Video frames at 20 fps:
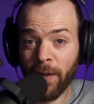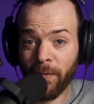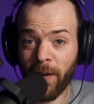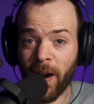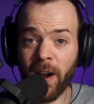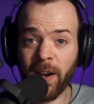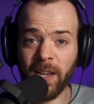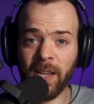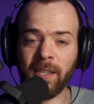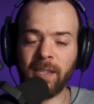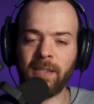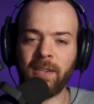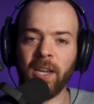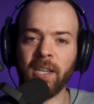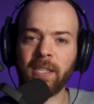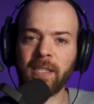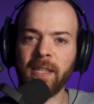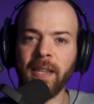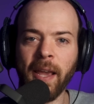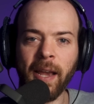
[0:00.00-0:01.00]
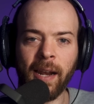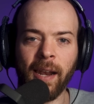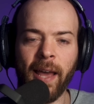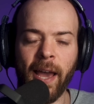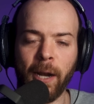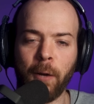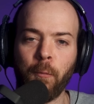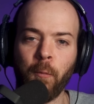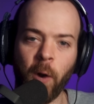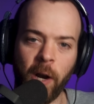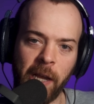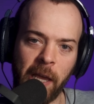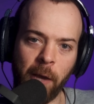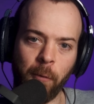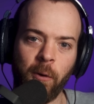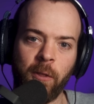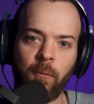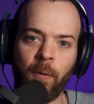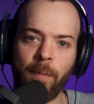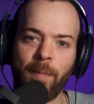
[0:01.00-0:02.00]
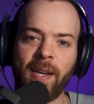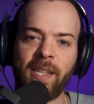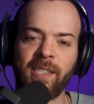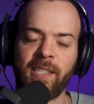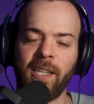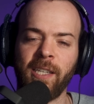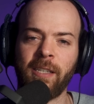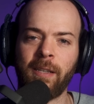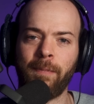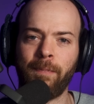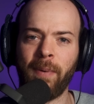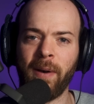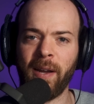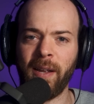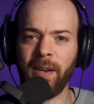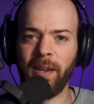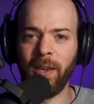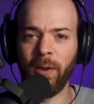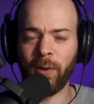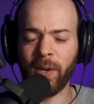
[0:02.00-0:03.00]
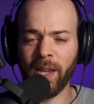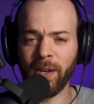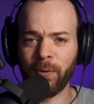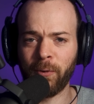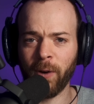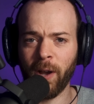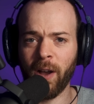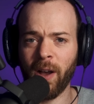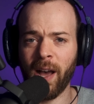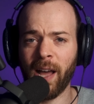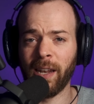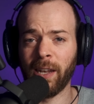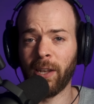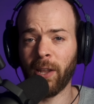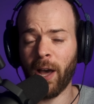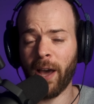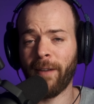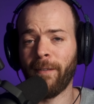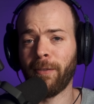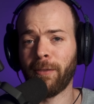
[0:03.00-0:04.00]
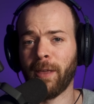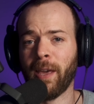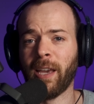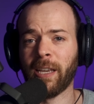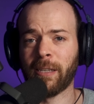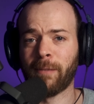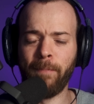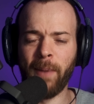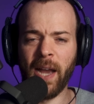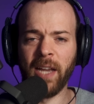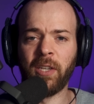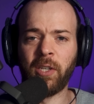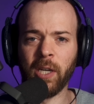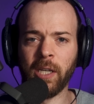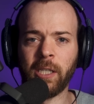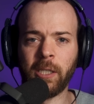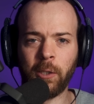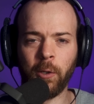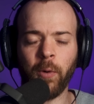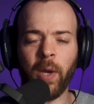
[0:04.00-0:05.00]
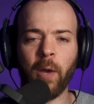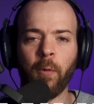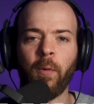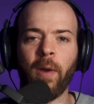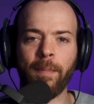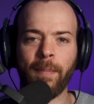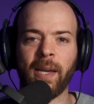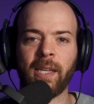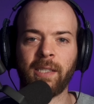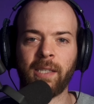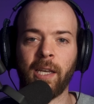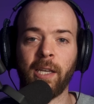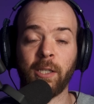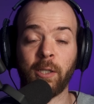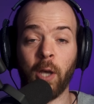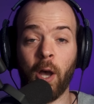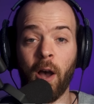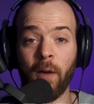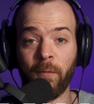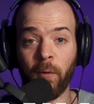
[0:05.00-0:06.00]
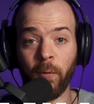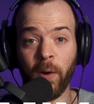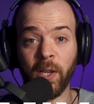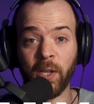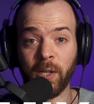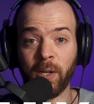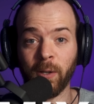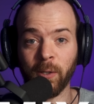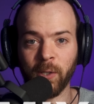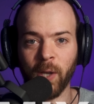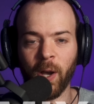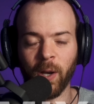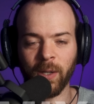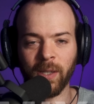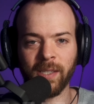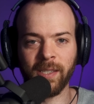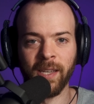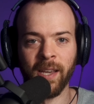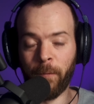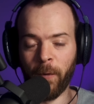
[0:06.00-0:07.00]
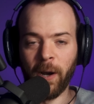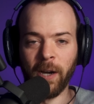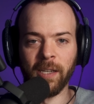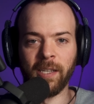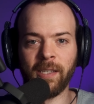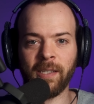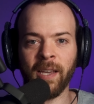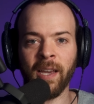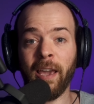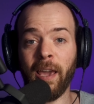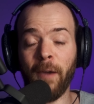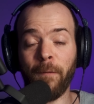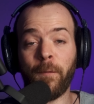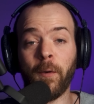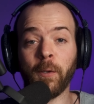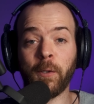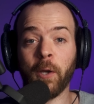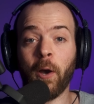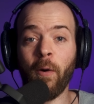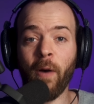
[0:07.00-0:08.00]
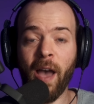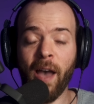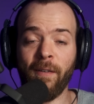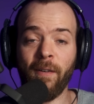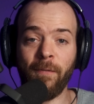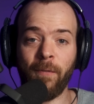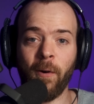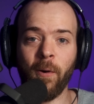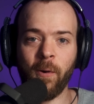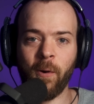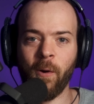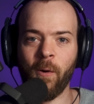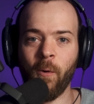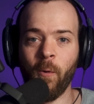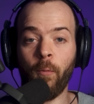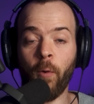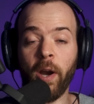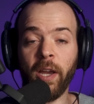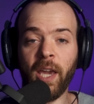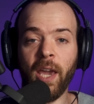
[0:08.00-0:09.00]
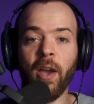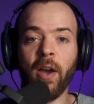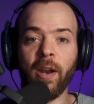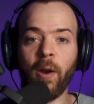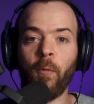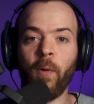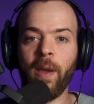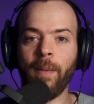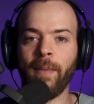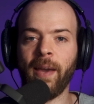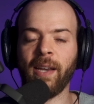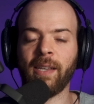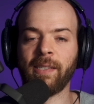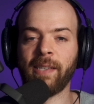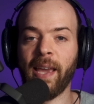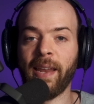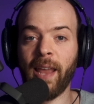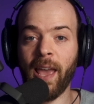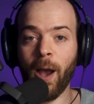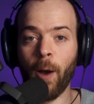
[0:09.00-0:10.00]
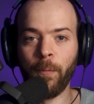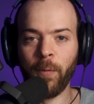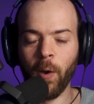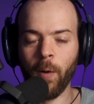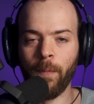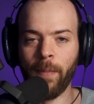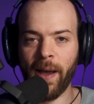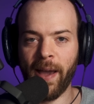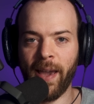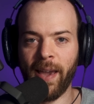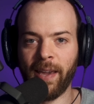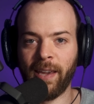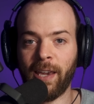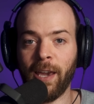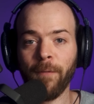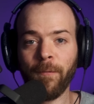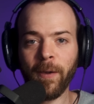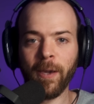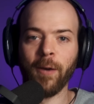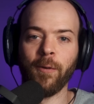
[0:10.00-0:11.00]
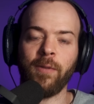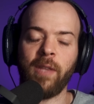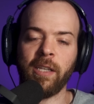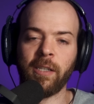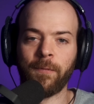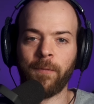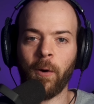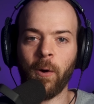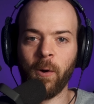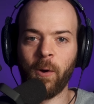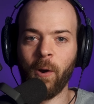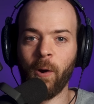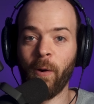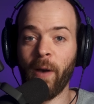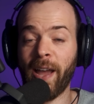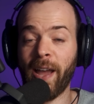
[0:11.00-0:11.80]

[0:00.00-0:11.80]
of artists just neglect working with remixes, but you can draw a lot of things by just doing remixes of original songs. First, if you don't have a vocal, working on a remix can help you by giving you this vocal,